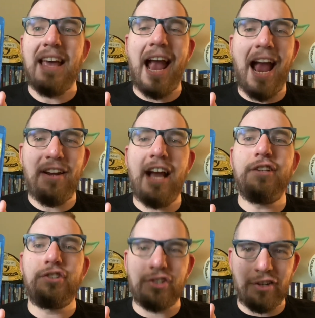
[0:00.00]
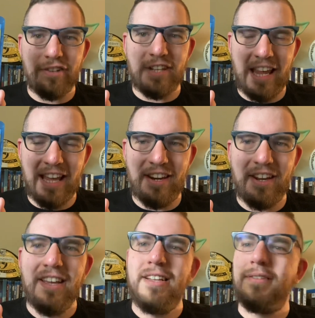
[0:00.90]
and I sure did.
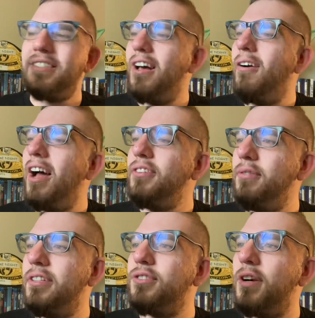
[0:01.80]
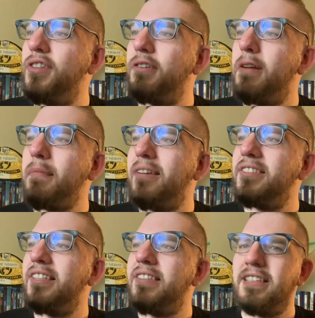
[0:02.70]
So I do enjoy The Great Mouse
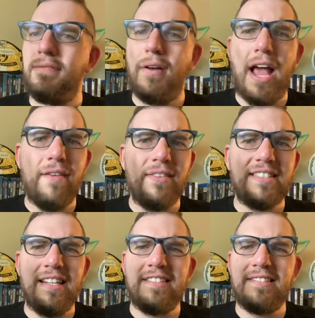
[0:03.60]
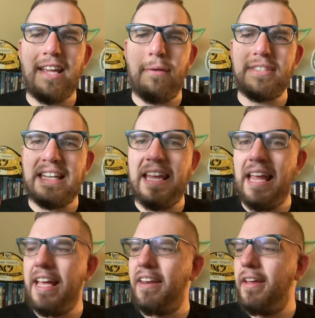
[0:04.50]
Detective, though. I haven't seen it since I was a
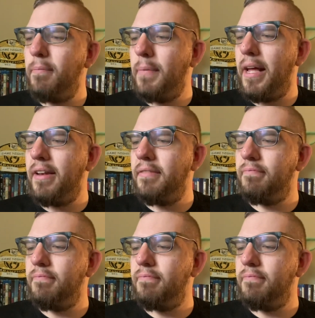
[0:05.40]
kid, but